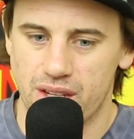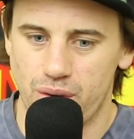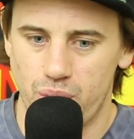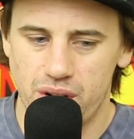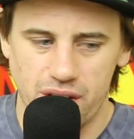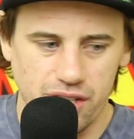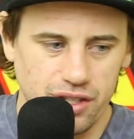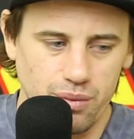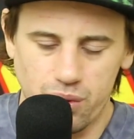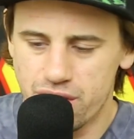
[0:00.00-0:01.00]

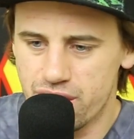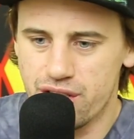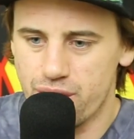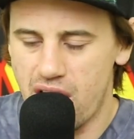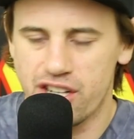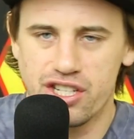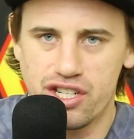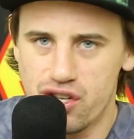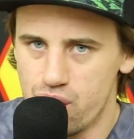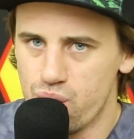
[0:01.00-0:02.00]
What's the
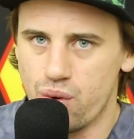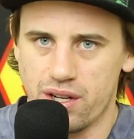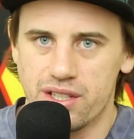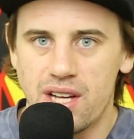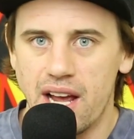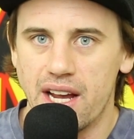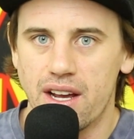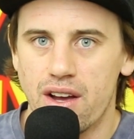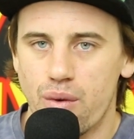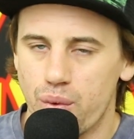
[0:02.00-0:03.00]
direction you want to
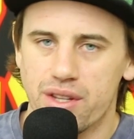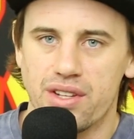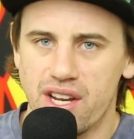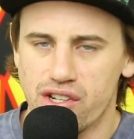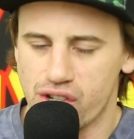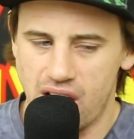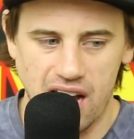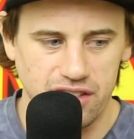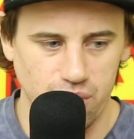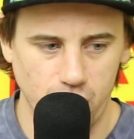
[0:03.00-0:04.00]
take with Danger
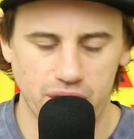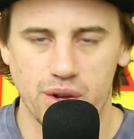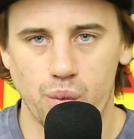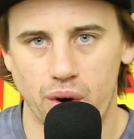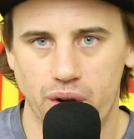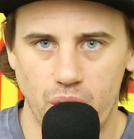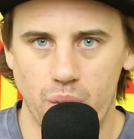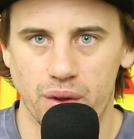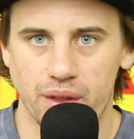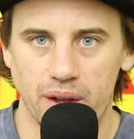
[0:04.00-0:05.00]
Cats, and where do you want to go
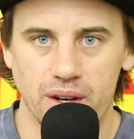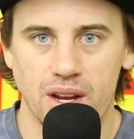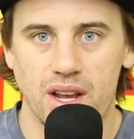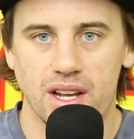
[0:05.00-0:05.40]
with it?